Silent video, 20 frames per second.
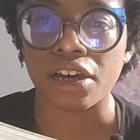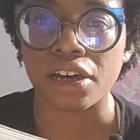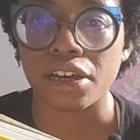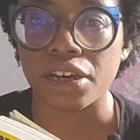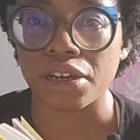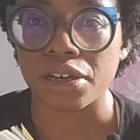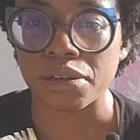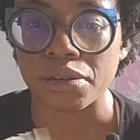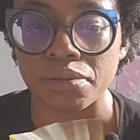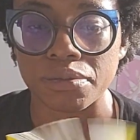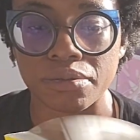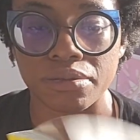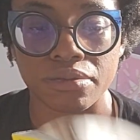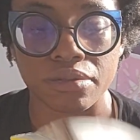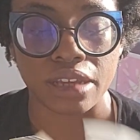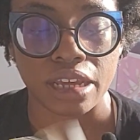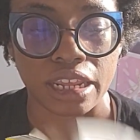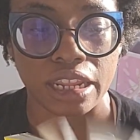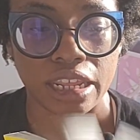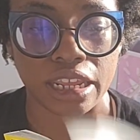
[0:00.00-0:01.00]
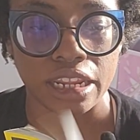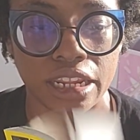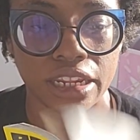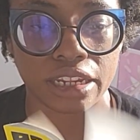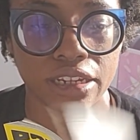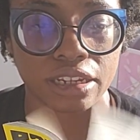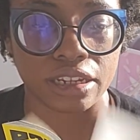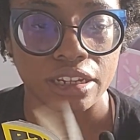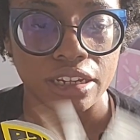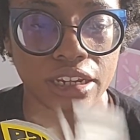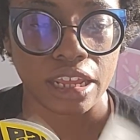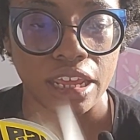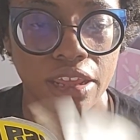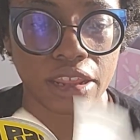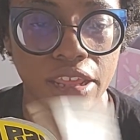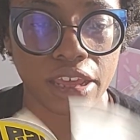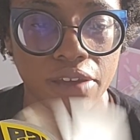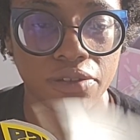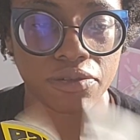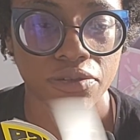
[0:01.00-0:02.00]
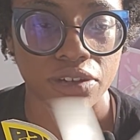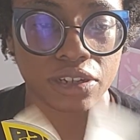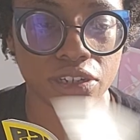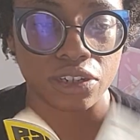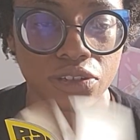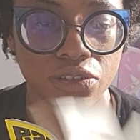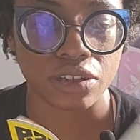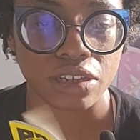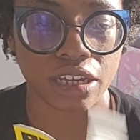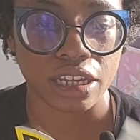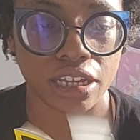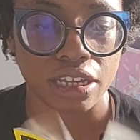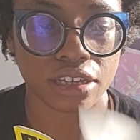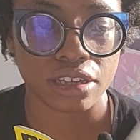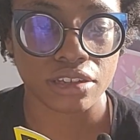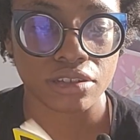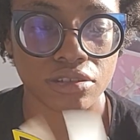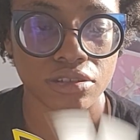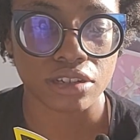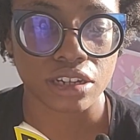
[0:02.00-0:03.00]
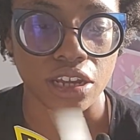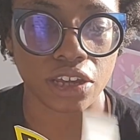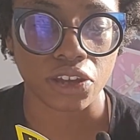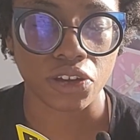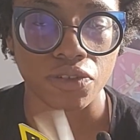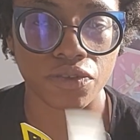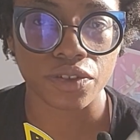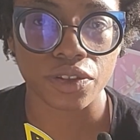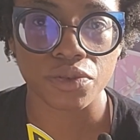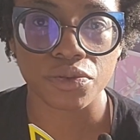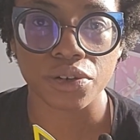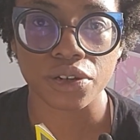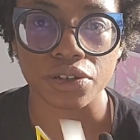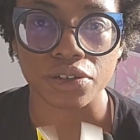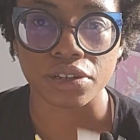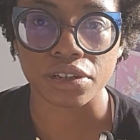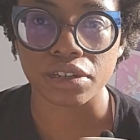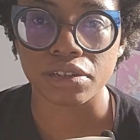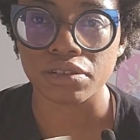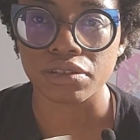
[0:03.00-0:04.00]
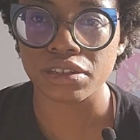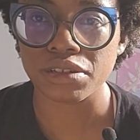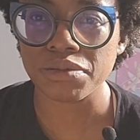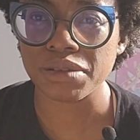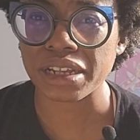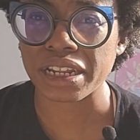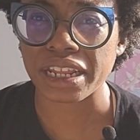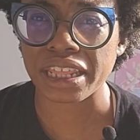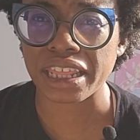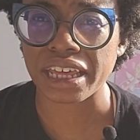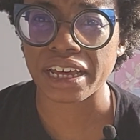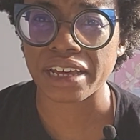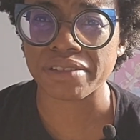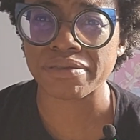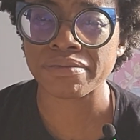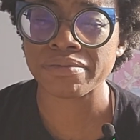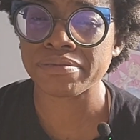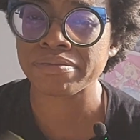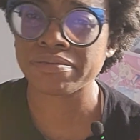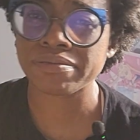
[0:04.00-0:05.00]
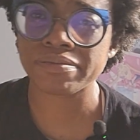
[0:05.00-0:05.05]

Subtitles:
And then they want to like take over the world, something like that.